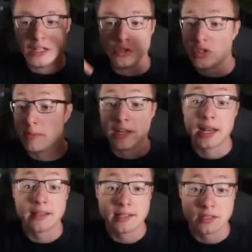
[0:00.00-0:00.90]
do some
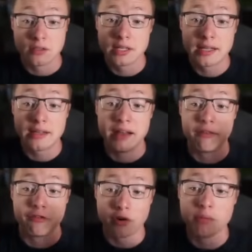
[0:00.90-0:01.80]
analysis on that,
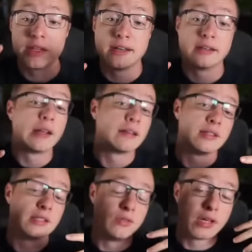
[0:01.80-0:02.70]
and from that
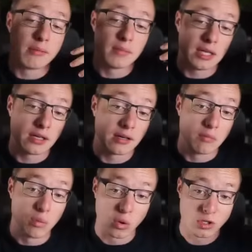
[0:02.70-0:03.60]
analysis you can make
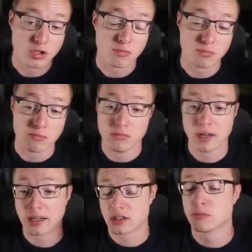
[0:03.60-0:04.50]
more
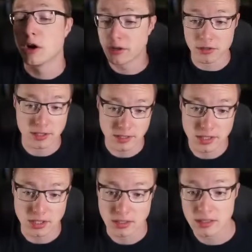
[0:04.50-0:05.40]
like smarter
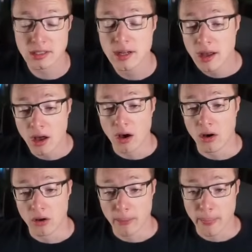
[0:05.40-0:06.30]
decisions
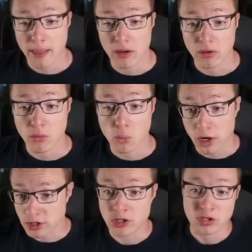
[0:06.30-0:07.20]
on
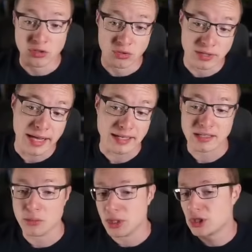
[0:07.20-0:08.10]
what to do
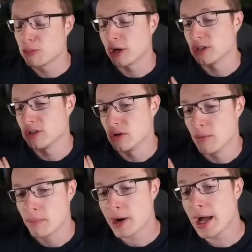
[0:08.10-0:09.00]
next and which parts to
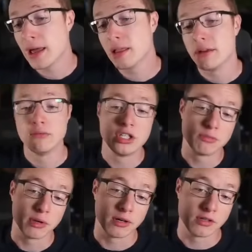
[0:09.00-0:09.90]
compile and
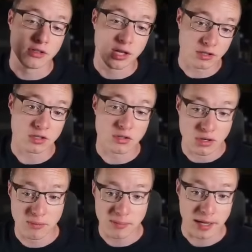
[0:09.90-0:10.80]
which parts not to
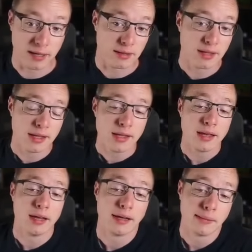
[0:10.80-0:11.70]
compile.
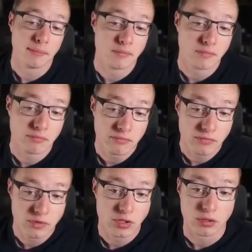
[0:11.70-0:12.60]

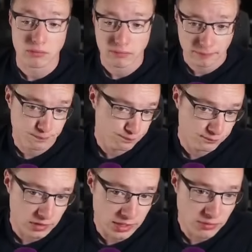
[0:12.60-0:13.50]
So the